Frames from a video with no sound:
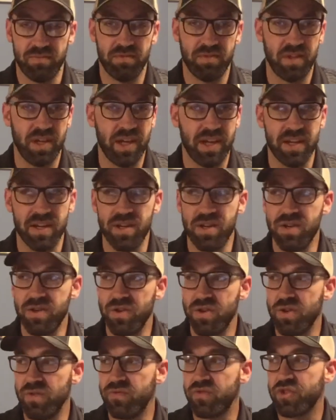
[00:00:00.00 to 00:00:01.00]
Like
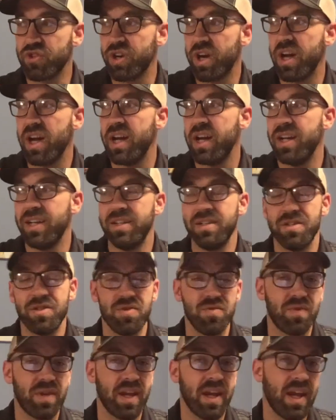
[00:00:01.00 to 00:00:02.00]
you've tried,
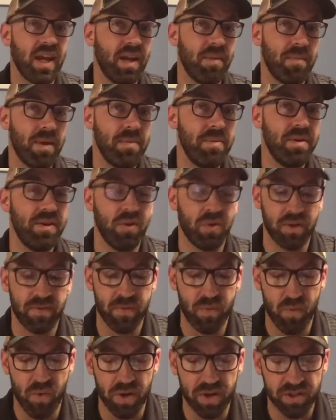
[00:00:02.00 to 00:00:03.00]
you can't. Maybe you don't
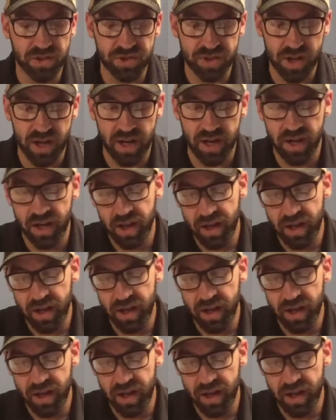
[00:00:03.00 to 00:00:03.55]
even want to try.